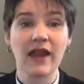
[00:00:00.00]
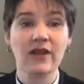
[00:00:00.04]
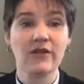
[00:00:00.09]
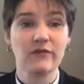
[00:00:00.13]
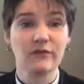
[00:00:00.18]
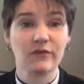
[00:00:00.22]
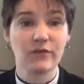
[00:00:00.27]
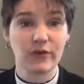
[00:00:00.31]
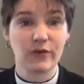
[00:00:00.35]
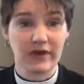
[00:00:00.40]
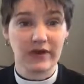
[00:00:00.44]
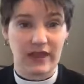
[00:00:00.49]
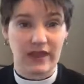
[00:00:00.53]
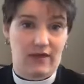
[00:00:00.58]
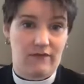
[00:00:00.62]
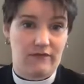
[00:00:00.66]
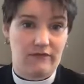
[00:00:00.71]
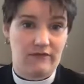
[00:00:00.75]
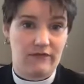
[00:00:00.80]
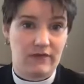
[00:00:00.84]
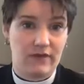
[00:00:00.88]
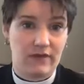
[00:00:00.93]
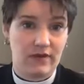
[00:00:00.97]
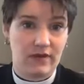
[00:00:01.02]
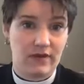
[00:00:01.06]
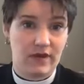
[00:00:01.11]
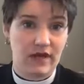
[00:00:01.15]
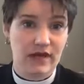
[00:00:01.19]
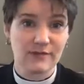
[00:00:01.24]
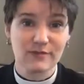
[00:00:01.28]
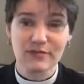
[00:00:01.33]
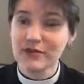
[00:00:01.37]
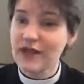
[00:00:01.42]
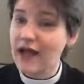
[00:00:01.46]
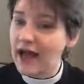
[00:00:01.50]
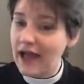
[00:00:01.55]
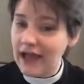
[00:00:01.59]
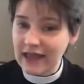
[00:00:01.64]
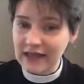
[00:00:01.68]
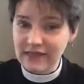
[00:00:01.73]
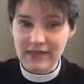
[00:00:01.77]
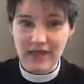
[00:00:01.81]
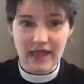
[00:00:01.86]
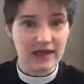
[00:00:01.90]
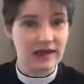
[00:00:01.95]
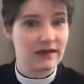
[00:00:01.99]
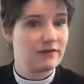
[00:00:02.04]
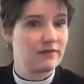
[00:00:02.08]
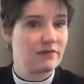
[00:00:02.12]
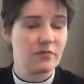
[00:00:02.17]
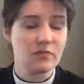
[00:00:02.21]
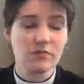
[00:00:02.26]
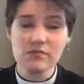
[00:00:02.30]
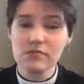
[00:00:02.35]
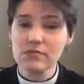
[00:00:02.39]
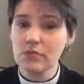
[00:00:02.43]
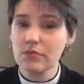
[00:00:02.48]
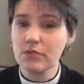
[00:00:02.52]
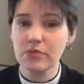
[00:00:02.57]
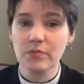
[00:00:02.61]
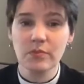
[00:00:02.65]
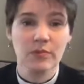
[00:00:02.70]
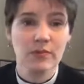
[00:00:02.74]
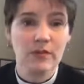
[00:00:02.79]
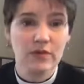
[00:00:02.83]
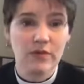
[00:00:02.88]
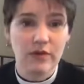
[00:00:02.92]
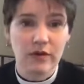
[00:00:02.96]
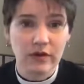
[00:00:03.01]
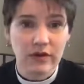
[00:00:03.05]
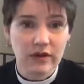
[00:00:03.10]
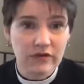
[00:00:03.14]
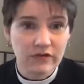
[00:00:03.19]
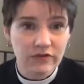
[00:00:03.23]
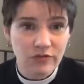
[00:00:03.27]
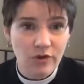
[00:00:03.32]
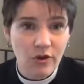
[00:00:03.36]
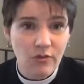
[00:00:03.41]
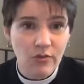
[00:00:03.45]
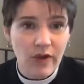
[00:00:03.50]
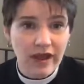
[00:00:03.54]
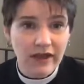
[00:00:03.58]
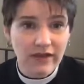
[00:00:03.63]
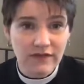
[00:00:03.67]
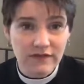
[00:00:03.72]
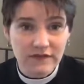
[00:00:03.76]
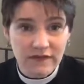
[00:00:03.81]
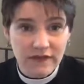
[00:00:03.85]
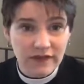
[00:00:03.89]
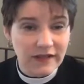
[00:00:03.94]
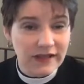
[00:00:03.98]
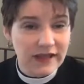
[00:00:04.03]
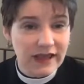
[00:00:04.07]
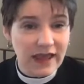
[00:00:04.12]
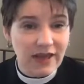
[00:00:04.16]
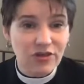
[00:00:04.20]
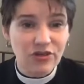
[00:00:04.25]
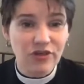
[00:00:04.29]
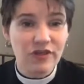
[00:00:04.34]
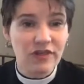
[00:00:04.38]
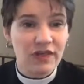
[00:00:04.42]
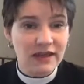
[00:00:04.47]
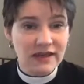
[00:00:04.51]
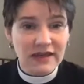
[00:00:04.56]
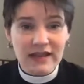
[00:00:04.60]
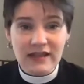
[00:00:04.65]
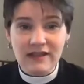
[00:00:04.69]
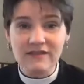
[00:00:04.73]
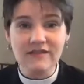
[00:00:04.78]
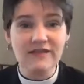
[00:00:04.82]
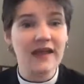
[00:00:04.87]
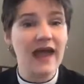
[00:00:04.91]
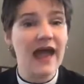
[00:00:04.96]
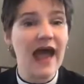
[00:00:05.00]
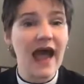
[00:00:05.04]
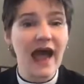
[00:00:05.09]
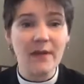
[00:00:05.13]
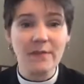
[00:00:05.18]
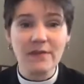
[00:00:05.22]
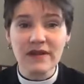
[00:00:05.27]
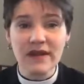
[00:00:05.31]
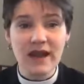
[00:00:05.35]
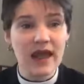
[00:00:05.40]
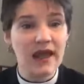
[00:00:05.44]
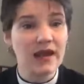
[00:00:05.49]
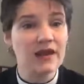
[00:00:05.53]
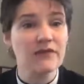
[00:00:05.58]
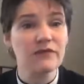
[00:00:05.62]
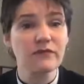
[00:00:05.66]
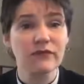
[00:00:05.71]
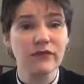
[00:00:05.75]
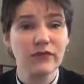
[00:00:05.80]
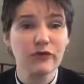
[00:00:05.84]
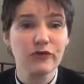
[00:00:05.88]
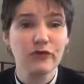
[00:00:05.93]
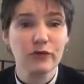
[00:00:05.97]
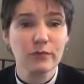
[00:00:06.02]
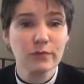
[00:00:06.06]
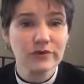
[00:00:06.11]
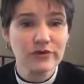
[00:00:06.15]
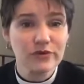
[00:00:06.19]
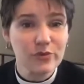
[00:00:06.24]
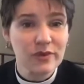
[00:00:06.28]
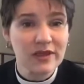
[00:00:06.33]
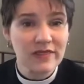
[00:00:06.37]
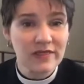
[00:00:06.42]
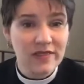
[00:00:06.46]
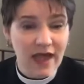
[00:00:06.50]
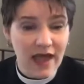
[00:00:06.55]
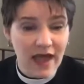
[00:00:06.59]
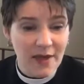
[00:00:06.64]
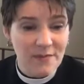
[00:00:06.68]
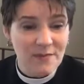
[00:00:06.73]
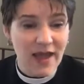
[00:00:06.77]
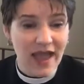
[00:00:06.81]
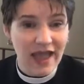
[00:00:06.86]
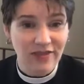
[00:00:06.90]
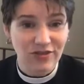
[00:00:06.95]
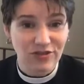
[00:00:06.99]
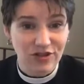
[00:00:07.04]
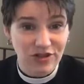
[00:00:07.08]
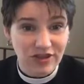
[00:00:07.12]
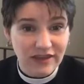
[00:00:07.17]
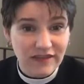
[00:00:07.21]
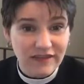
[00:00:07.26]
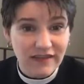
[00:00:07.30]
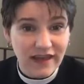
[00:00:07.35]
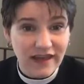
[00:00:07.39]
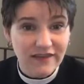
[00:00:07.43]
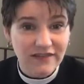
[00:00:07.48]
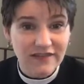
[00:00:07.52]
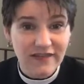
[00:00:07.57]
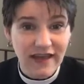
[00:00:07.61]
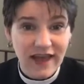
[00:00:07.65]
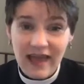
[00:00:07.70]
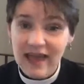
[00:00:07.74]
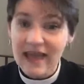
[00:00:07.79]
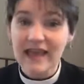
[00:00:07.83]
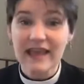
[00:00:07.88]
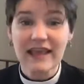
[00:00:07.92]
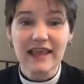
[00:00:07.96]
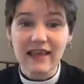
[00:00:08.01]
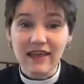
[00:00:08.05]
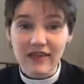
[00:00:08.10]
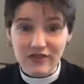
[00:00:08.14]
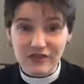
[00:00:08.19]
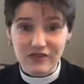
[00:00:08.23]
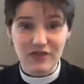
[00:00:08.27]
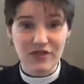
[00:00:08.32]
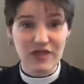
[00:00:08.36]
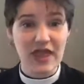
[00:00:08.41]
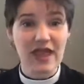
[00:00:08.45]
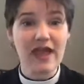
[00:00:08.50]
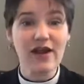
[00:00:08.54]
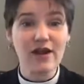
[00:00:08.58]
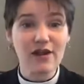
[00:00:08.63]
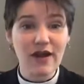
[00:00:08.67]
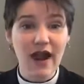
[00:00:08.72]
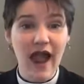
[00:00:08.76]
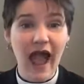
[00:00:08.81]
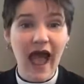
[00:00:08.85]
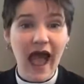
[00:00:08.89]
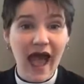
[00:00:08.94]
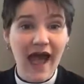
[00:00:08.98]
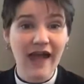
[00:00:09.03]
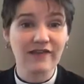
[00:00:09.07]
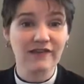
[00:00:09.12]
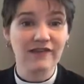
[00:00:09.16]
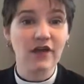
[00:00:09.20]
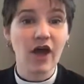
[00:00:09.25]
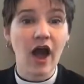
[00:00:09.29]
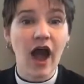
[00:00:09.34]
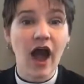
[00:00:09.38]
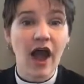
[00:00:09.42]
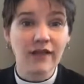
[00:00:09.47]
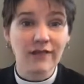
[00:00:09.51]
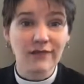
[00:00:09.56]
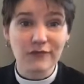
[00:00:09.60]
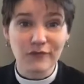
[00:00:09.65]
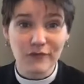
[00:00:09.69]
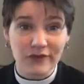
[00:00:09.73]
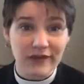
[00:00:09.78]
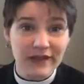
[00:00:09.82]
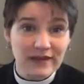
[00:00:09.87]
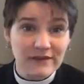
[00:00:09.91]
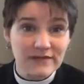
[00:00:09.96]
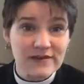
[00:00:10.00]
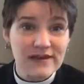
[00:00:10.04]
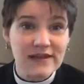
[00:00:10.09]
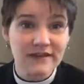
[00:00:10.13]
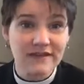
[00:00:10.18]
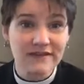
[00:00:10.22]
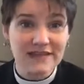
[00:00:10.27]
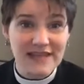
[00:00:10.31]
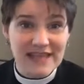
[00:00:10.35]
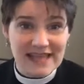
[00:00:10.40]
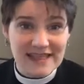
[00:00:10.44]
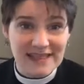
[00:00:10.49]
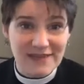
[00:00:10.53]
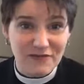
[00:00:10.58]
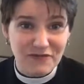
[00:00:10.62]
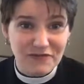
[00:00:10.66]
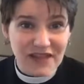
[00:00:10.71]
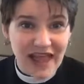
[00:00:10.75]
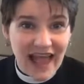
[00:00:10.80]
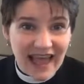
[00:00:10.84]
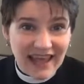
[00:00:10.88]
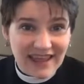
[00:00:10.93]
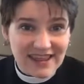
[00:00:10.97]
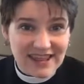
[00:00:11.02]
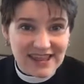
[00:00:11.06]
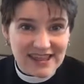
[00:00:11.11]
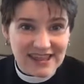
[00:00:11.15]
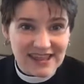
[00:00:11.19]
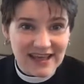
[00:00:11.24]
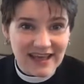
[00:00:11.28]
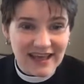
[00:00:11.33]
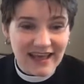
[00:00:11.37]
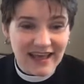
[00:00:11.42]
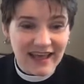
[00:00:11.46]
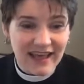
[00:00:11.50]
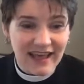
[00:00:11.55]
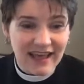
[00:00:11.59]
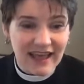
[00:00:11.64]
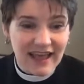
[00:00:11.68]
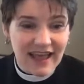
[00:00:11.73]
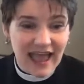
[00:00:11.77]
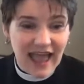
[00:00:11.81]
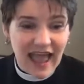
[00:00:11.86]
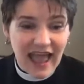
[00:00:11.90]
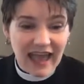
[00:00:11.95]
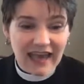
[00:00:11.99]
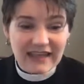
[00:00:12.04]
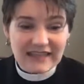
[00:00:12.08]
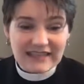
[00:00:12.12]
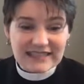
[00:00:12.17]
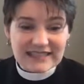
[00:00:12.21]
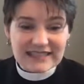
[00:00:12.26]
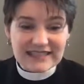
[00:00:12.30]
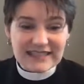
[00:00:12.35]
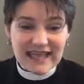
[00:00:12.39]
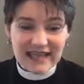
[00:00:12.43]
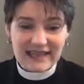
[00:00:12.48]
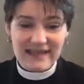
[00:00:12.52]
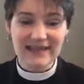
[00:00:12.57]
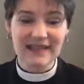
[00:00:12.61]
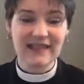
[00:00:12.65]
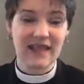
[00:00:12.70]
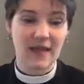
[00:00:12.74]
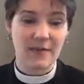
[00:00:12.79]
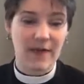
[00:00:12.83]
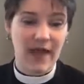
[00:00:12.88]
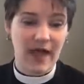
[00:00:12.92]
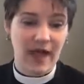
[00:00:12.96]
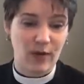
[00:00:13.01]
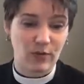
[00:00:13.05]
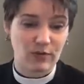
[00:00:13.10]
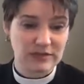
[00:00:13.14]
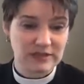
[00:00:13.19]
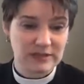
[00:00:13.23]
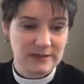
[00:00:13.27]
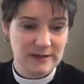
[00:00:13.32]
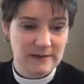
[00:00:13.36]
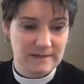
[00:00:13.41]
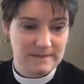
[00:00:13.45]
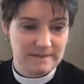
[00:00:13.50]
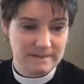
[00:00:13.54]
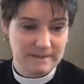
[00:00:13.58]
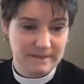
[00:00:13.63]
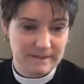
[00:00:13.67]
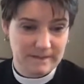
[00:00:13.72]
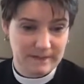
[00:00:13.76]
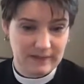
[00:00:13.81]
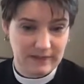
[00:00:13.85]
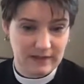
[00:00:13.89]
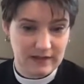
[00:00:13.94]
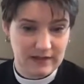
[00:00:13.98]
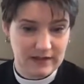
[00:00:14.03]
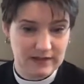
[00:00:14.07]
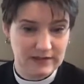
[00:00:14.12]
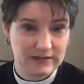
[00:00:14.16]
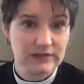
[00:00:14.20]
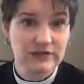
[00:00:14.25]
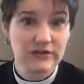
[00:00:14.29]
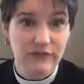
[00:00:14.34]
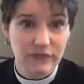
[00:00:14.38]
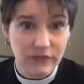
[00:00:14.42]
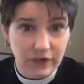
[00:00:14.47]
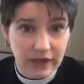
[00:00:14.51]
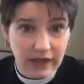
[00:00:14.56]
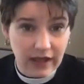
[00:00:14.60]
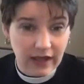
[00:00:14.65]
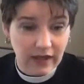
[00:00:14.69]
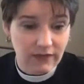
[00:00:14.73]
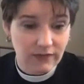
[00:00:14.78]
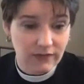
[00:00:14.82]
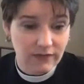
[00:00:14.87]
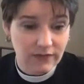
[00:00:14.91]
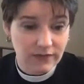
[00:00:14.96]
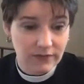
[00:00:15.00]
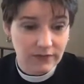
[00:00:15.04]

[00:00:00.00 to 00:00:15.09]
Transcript: forgive," implying that there is no reconciliation that needs to happen any further between them and Jesus. He is there as God's forgiveness in the flesh and is sending them out to forgive.